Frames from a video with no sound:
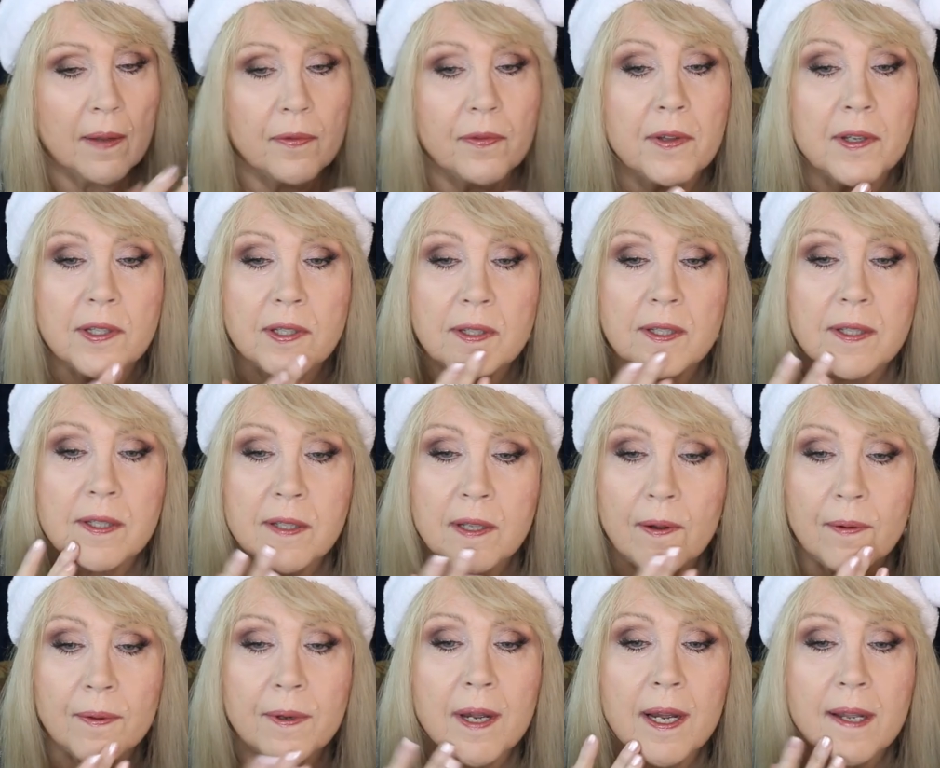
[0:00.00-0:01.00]
This is
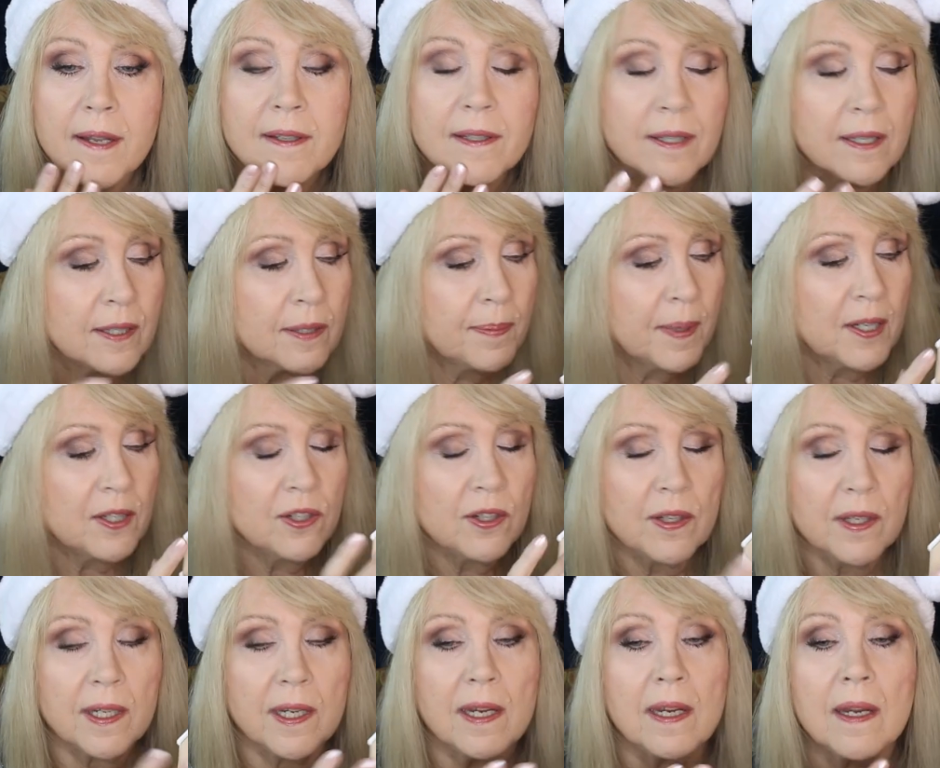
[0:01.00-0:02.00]
so nice,
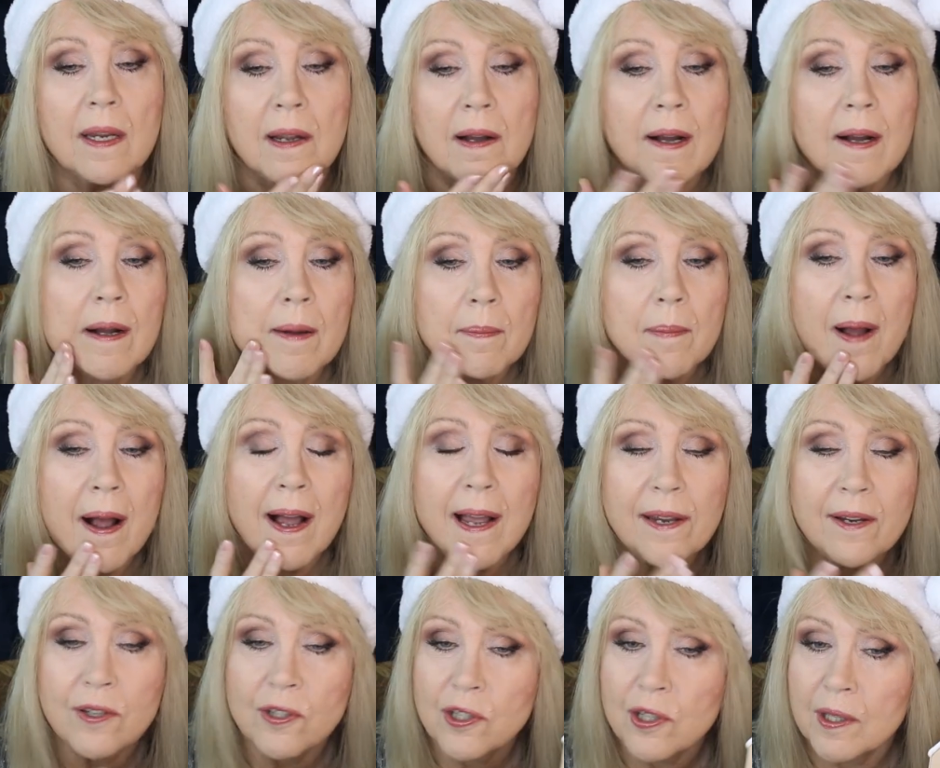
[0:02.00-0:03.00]
especially I
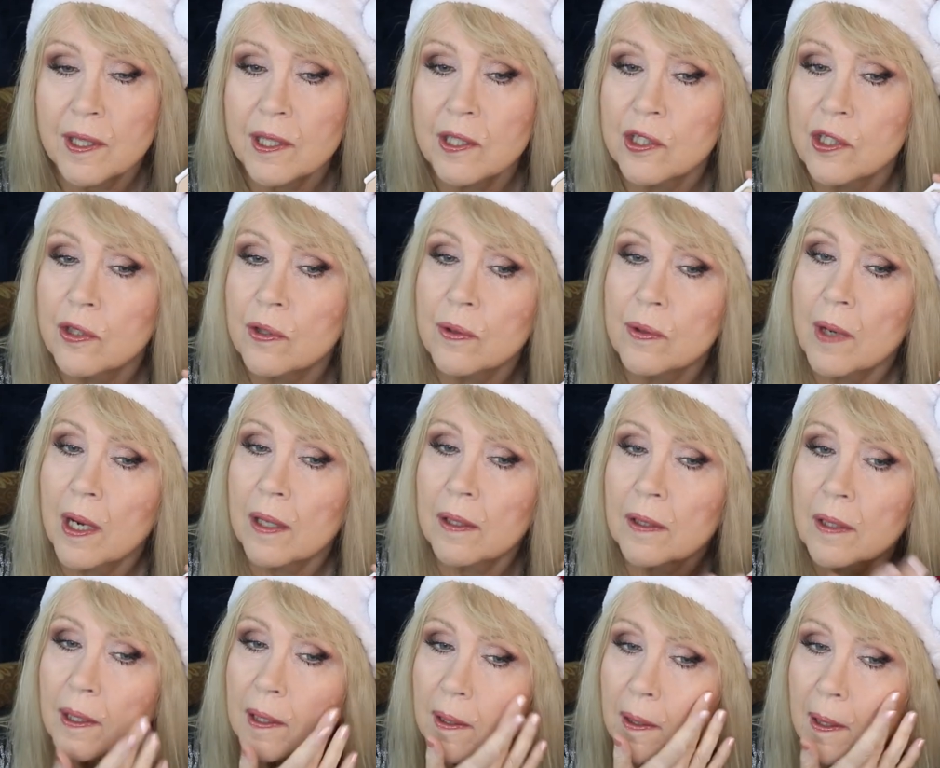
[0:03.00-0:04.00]
usually do a
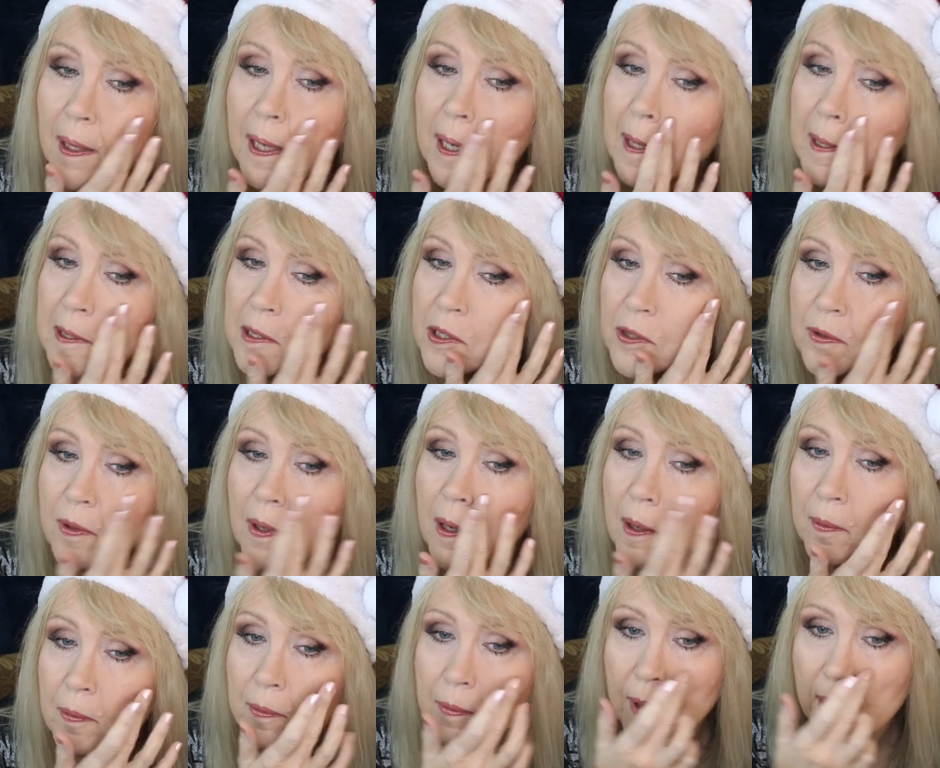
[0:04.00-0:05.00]
little
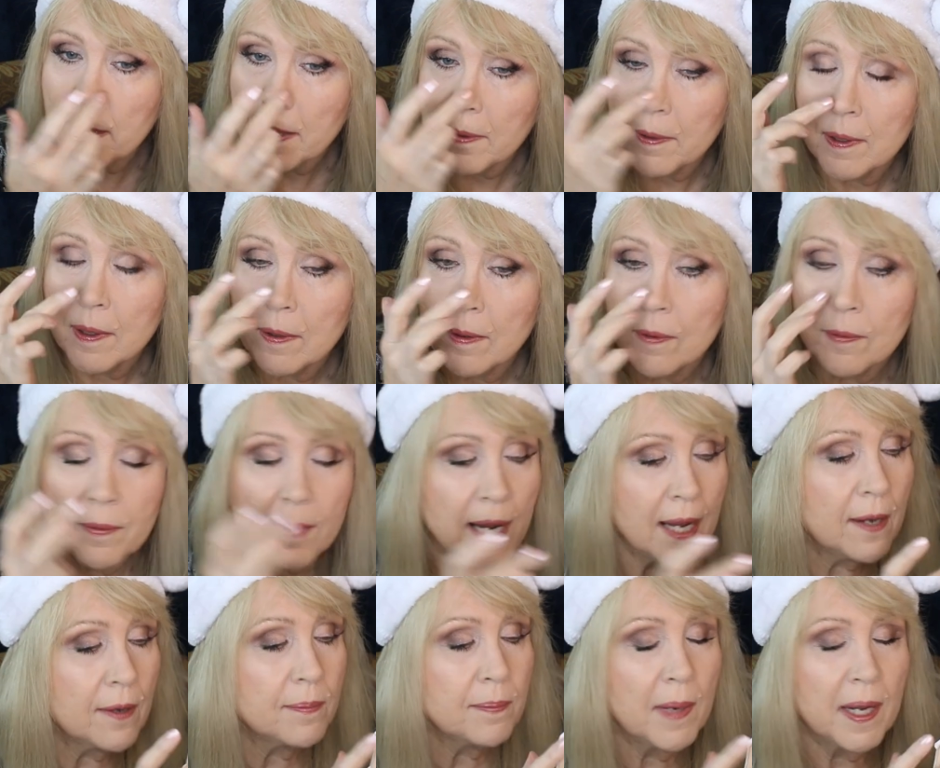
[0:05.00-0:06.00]
extra right
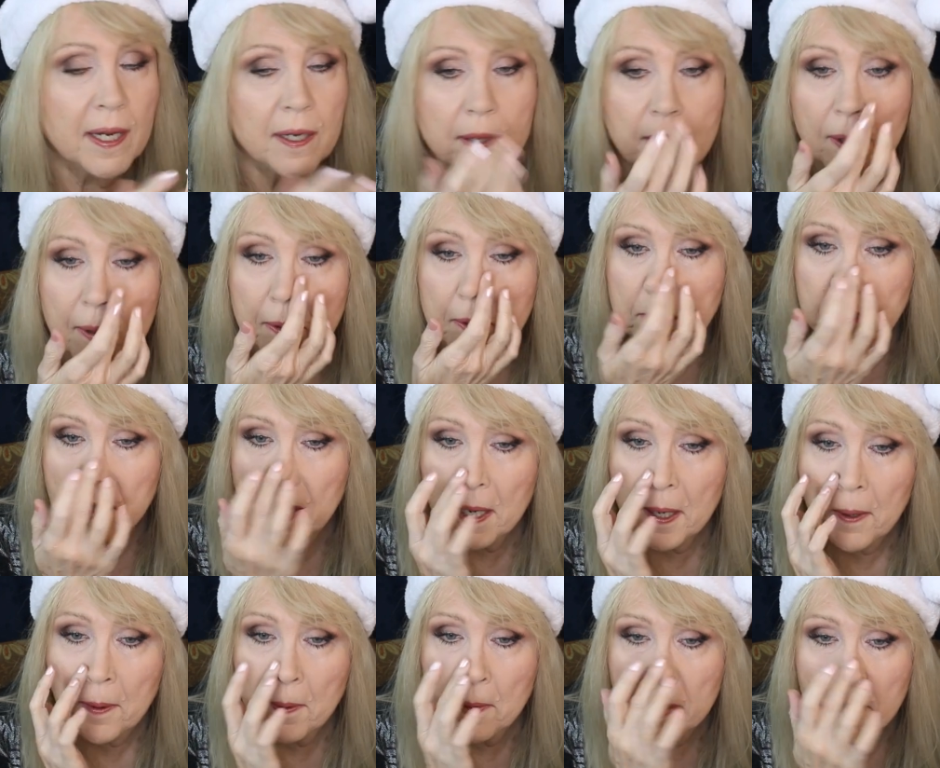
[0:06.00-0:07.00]
around my nose
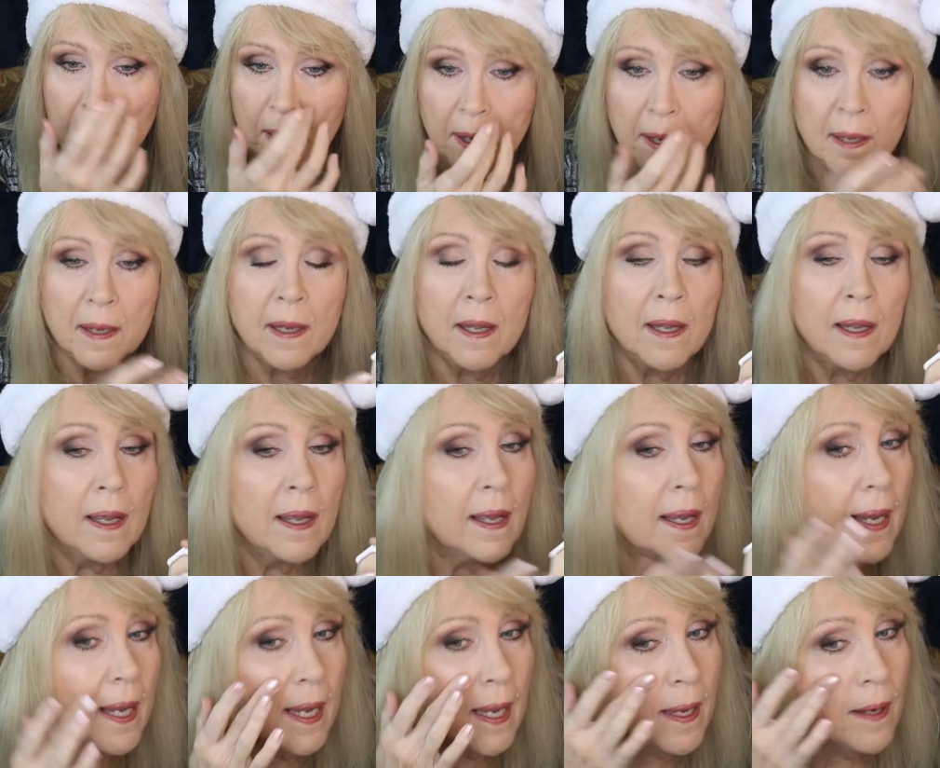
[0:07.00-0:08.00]
area
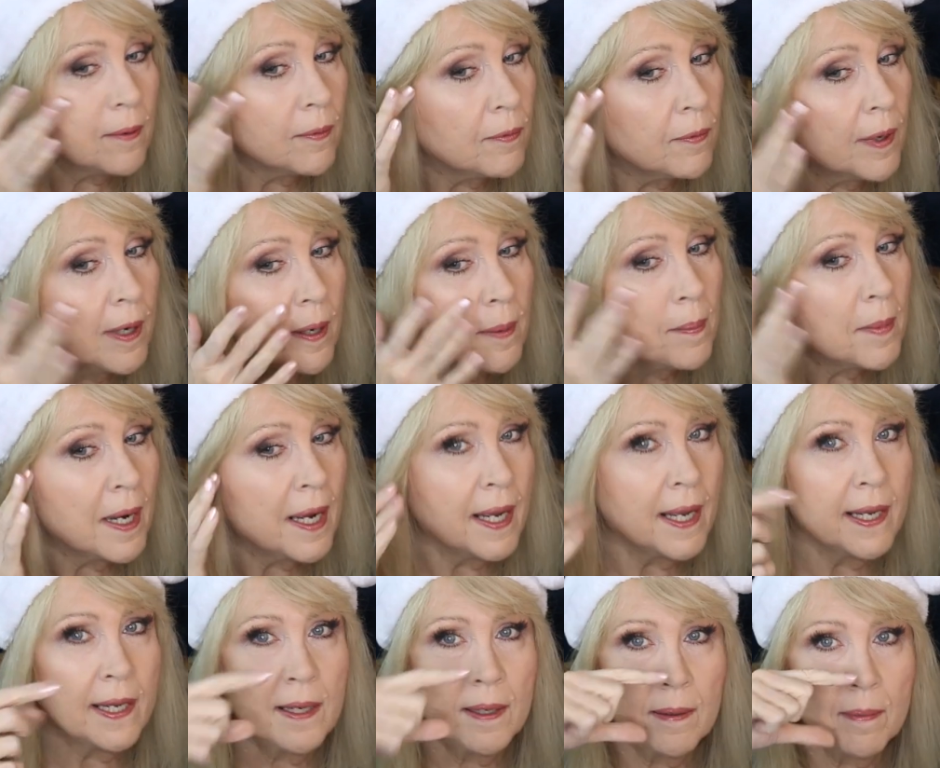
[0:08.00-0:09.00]
and where
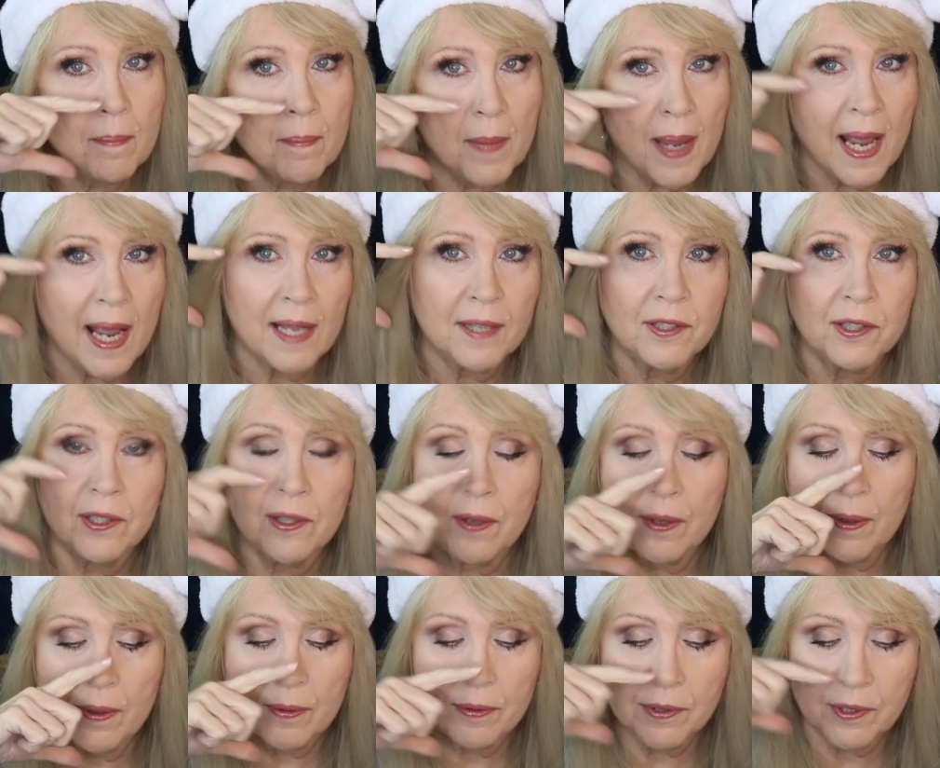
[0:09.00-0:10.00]
my mask
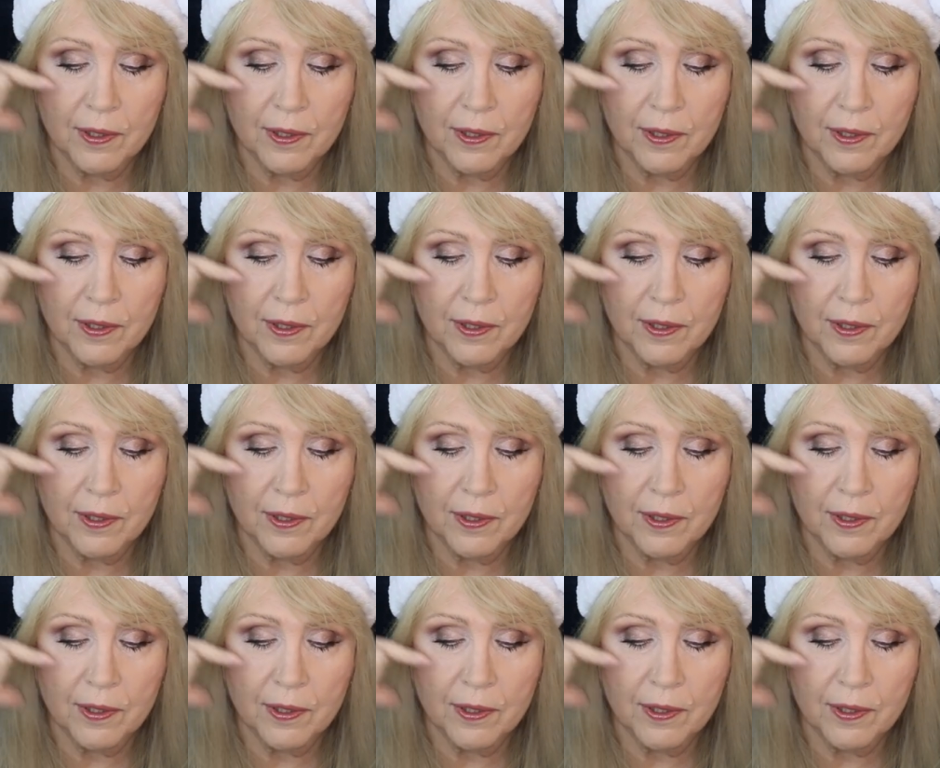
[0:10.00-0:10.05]
goes.